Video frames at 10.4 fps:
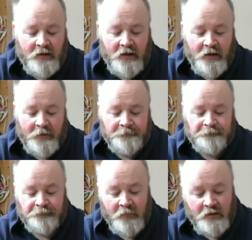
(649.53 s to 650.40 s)

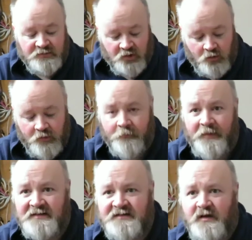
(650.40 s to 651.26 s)
So
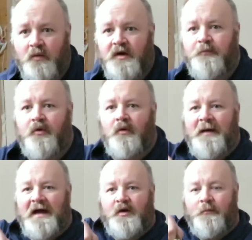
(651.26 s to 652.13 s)
basically when you pull
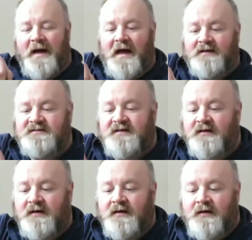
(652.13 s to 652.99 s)
back your bands,
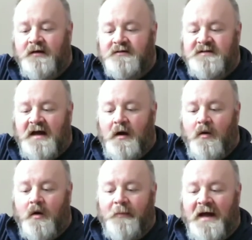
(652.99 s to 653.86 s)
you see
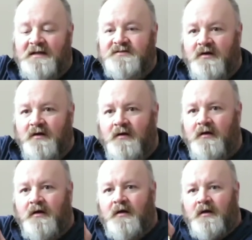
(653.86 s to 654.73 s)
how our bands are
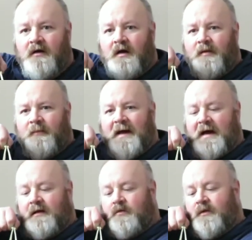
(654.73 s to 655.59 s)
coming
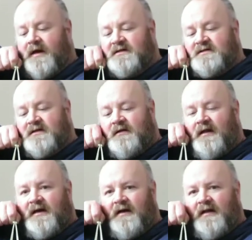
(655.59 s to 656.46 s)
back into a nice,
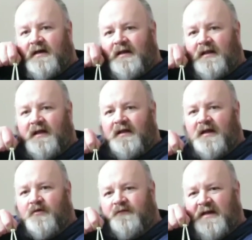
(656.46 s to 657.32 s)
like a
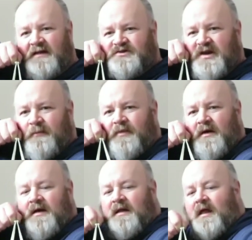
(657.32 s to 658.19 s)
letter V shape.
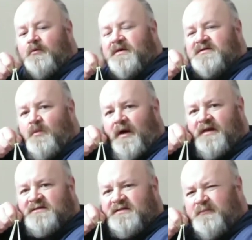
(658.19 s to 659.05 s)
Now the reason why
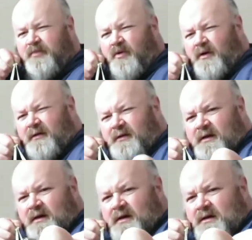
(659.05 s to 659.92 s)
this is important,
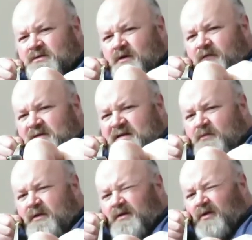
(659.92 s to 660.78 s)
so if you
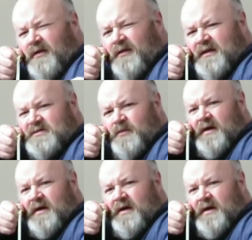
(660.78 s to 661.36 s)
see when you turn it this